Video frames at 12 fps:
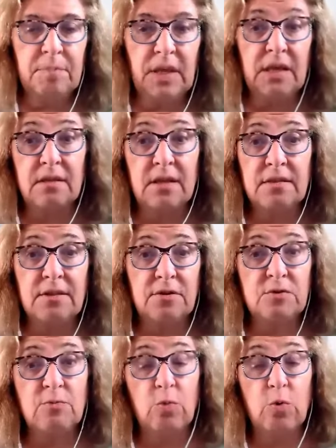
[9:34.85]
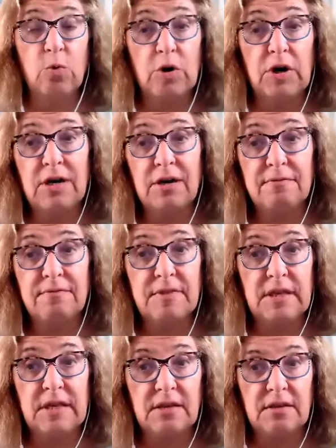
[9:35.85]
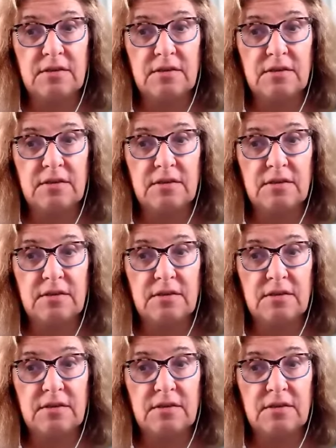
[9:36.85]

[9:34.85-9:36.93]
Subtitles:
and then there's more of the